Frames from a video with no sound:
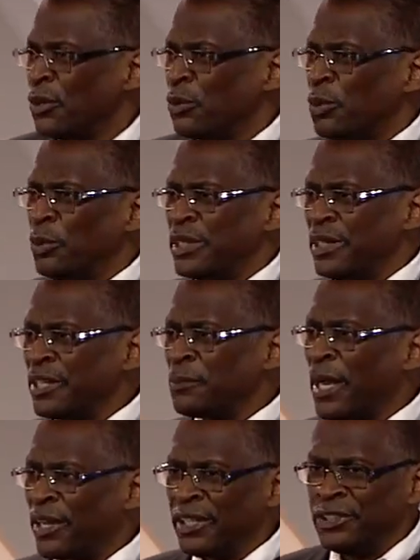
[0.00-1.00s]
When we think
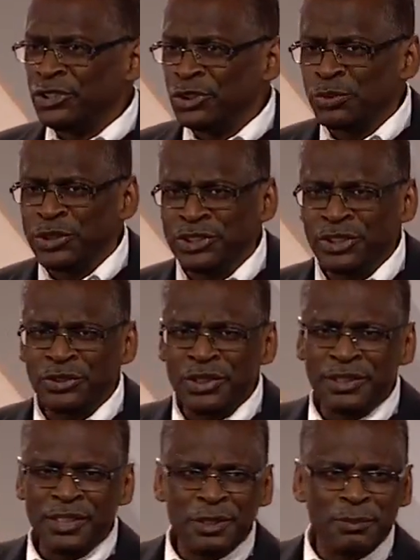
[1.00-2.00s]
about engines, we generally
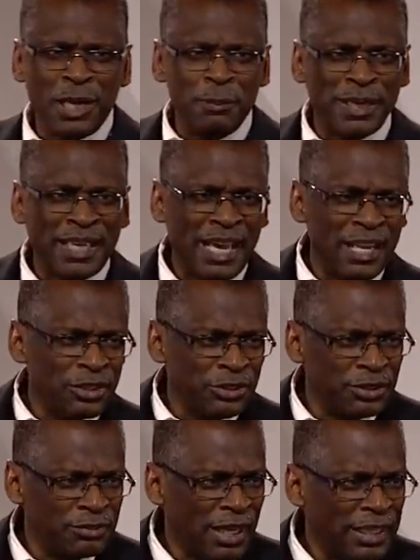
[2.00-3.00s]
think about mechanical
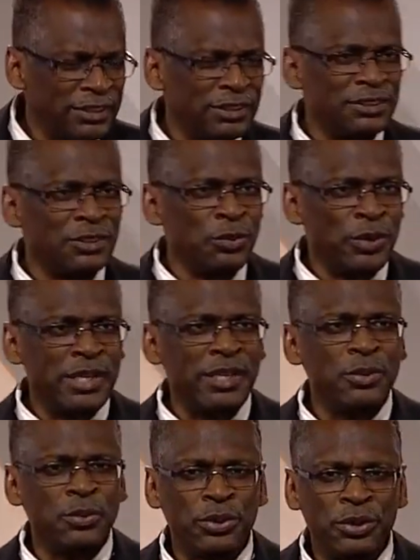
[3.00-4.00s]
devices and the way they
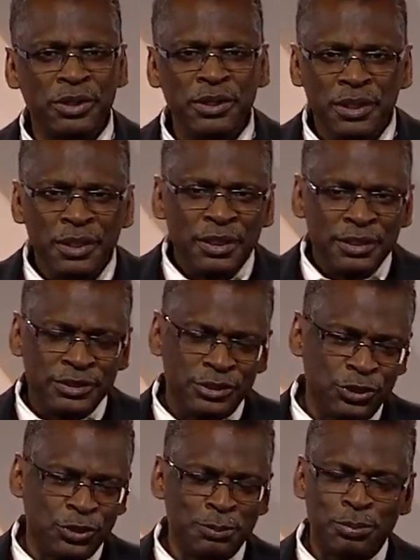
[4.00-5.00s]
work is that
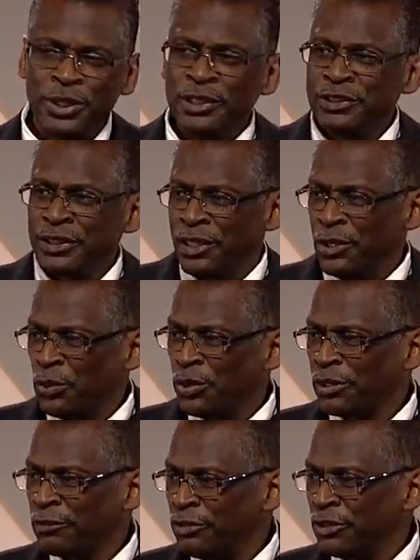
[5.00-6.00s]
you compress a
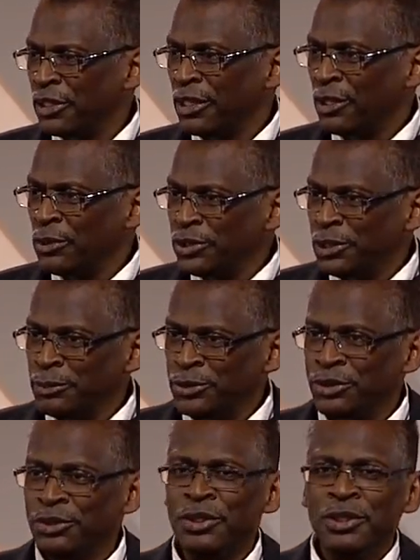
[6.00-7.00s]
working fluid at low
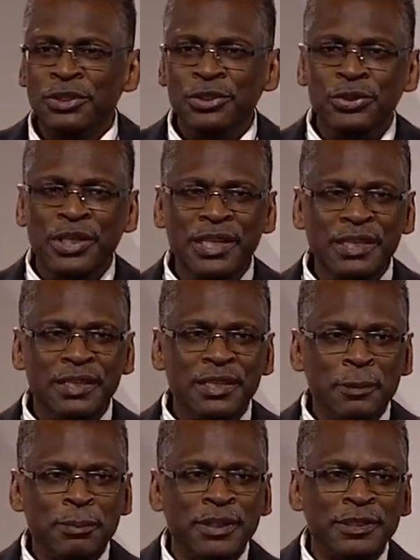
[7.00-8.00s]
temperature, you heat it
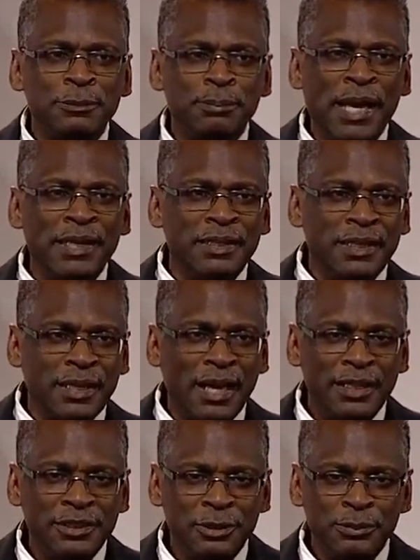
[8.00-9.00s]
up and expand it at
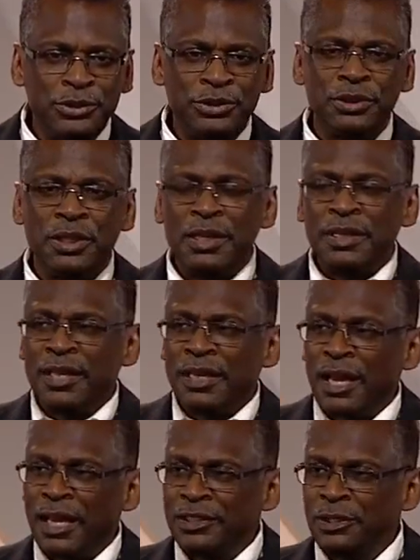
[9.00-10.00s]
high temperature. That
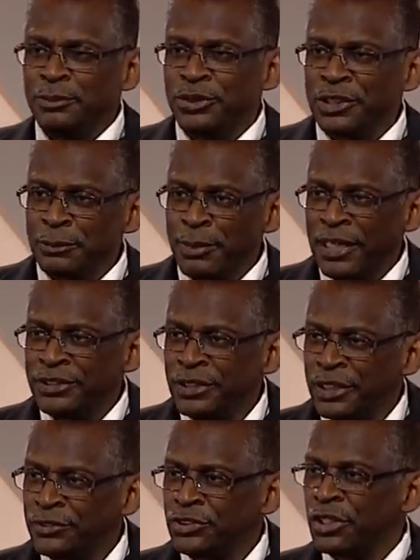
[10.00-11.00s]
high temperature expansion
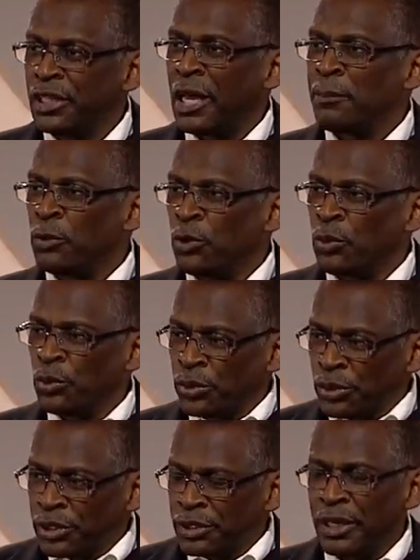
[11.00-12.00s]
gives you a lot more
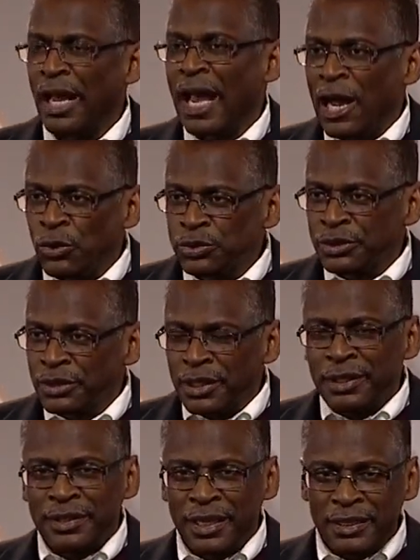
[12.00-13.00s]
work out
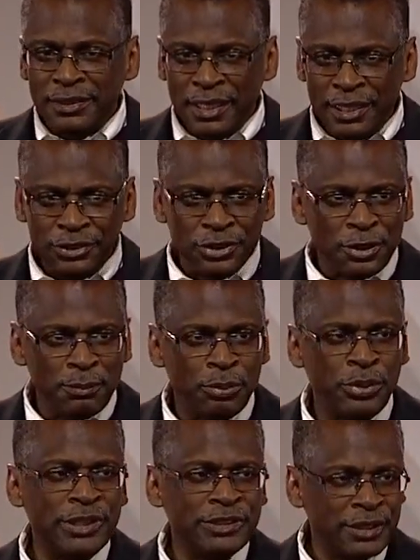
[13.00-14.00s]
than it takes to
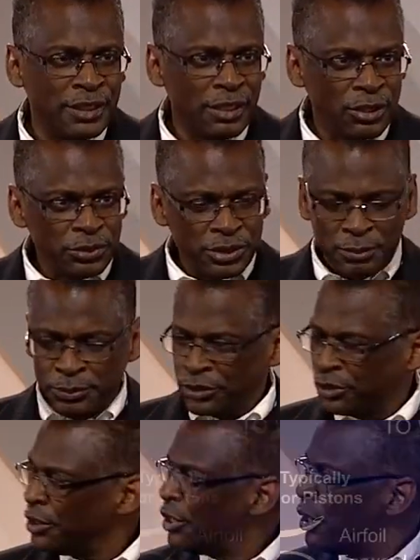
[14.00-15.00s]
compress it at low temperature.